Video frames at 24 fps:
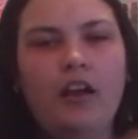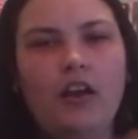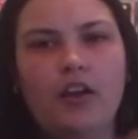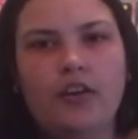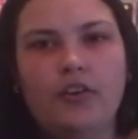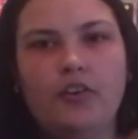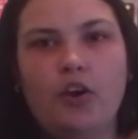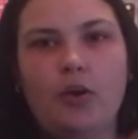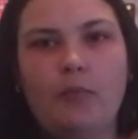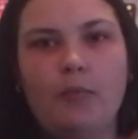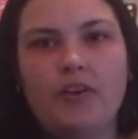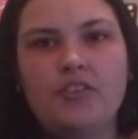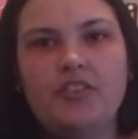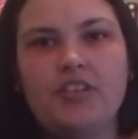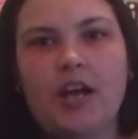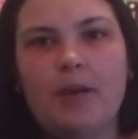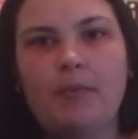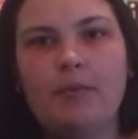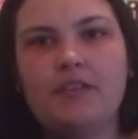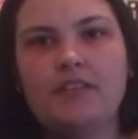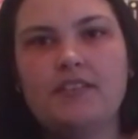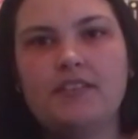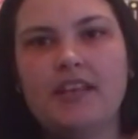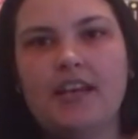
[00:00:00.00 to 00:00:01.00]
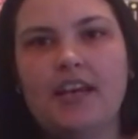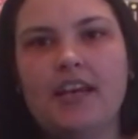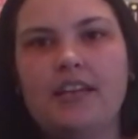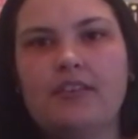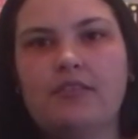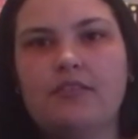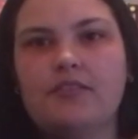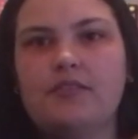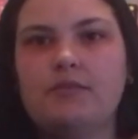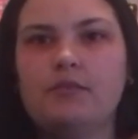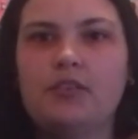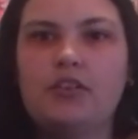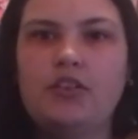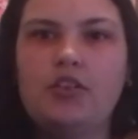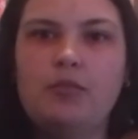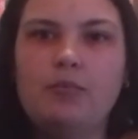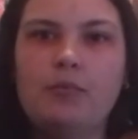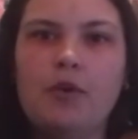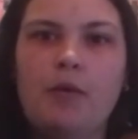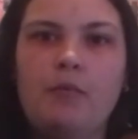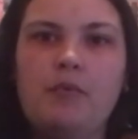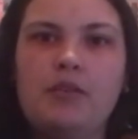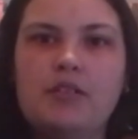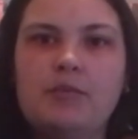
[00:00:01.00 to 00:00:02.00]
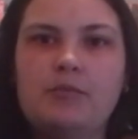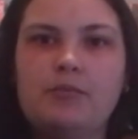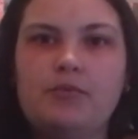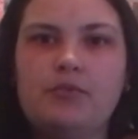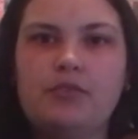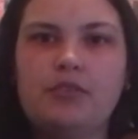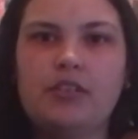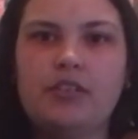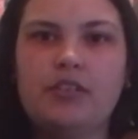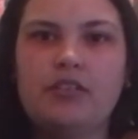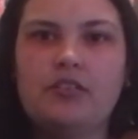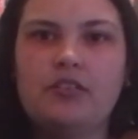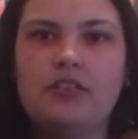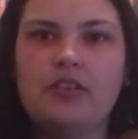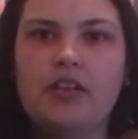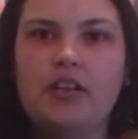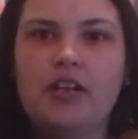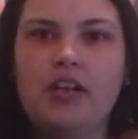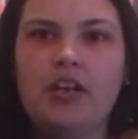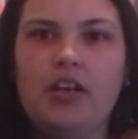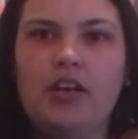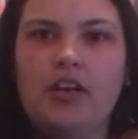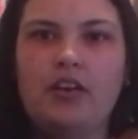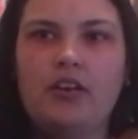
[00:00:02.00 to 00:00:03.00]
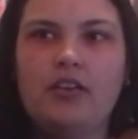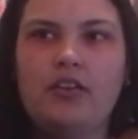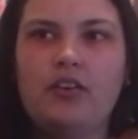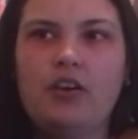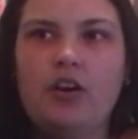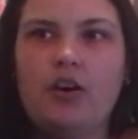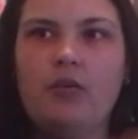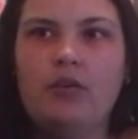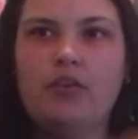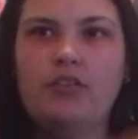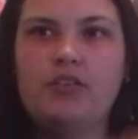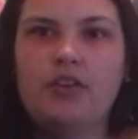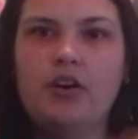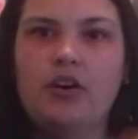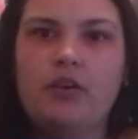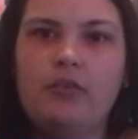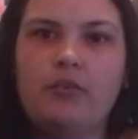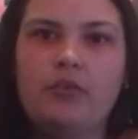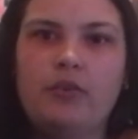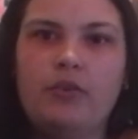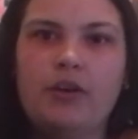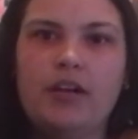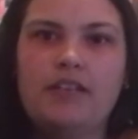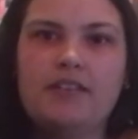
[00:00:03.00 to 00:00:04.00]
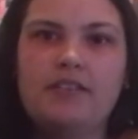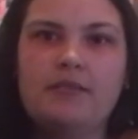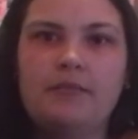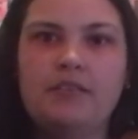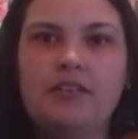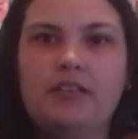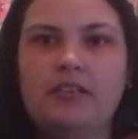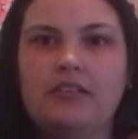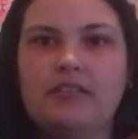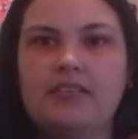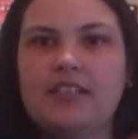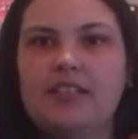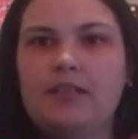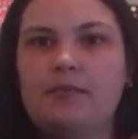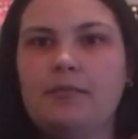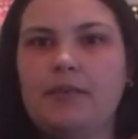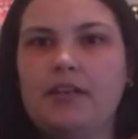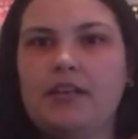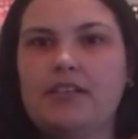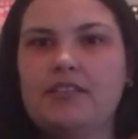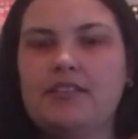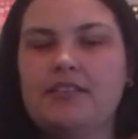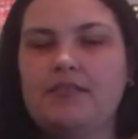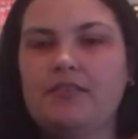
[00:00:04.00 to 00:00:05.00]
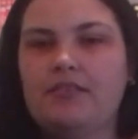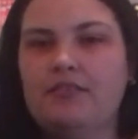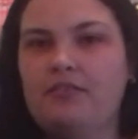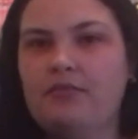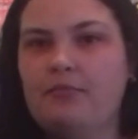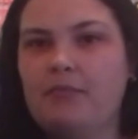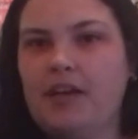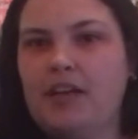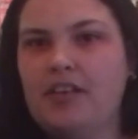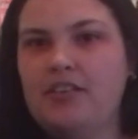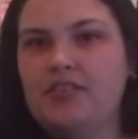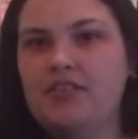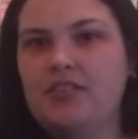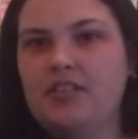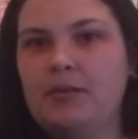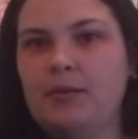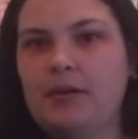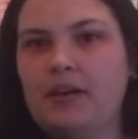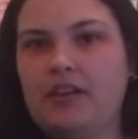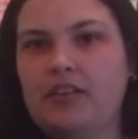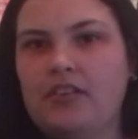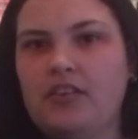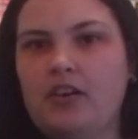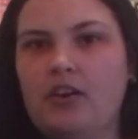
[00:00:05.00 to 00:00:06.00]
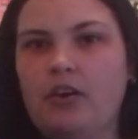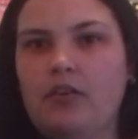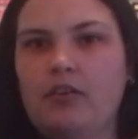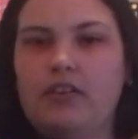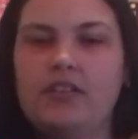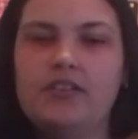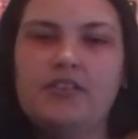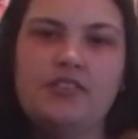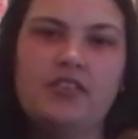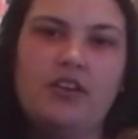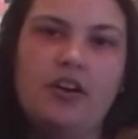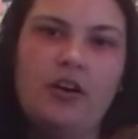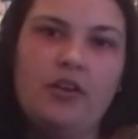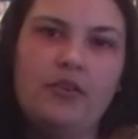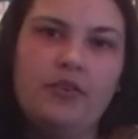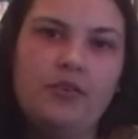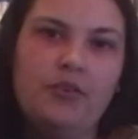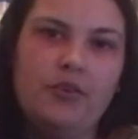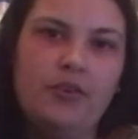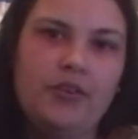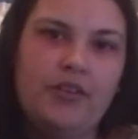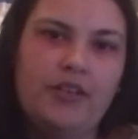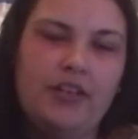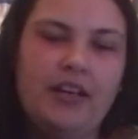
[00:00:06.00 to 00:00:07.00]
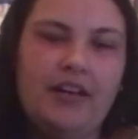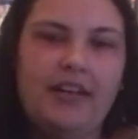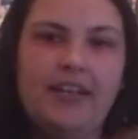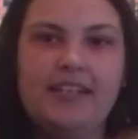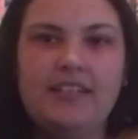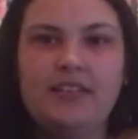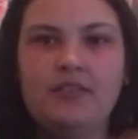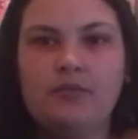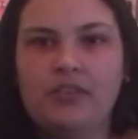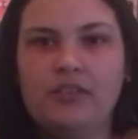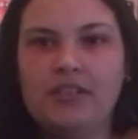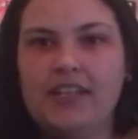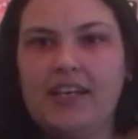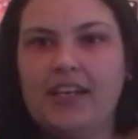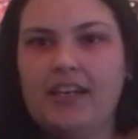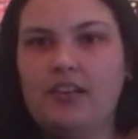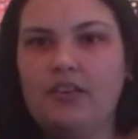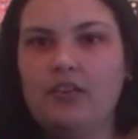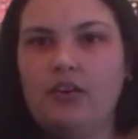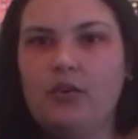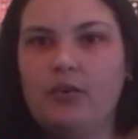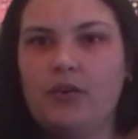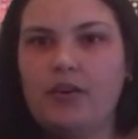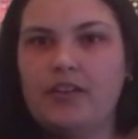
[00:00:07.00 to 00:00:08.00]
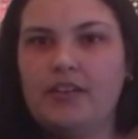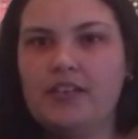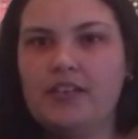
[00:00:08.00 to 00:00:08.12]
Not much happens there. There are some cute moments between Kyo and Toru, and some little tidbits of information about Kyo and his childhood and how he didn't really get along with